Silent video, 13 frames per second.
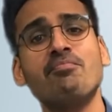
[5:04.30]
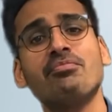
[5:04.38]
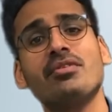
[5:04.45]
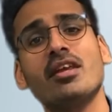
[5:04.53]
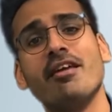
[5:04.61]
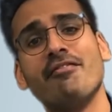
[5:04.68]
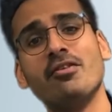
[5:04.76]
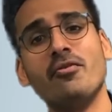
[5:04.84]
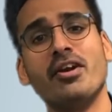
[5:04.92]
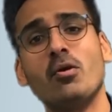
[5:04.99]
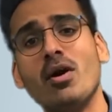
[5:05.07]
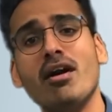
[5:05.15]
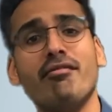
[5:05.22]
if you
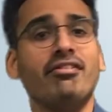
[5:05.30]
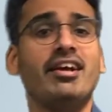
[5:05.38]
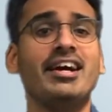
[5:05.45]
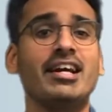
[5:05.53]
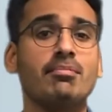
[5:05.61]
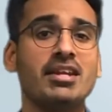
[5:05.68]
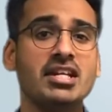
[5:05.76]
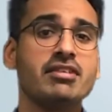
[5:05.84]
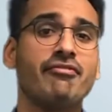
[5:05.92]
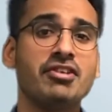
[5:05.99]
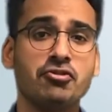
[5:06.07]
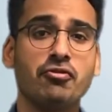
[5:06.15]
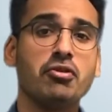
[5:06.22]
require flying many
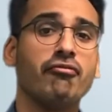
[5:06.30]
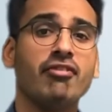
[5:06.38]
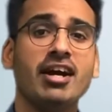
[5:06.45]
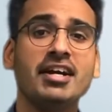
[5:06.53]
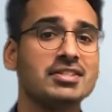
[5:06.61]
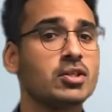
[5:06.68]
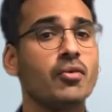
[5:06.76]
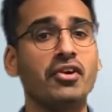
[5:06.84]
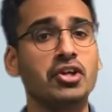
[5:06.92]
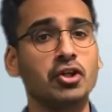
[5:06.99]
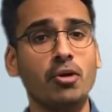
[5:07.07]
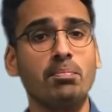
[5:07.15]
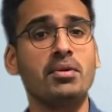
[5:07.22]
different drone flights over a
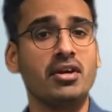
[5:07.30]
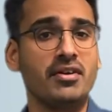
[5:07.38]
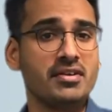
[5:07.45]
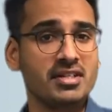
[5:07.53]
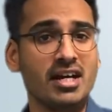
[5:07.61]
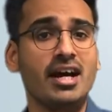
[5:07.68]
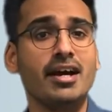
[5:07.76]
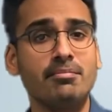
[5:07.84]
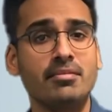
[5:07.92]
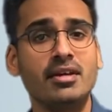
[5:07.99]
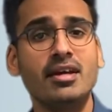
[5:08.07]
short period of time,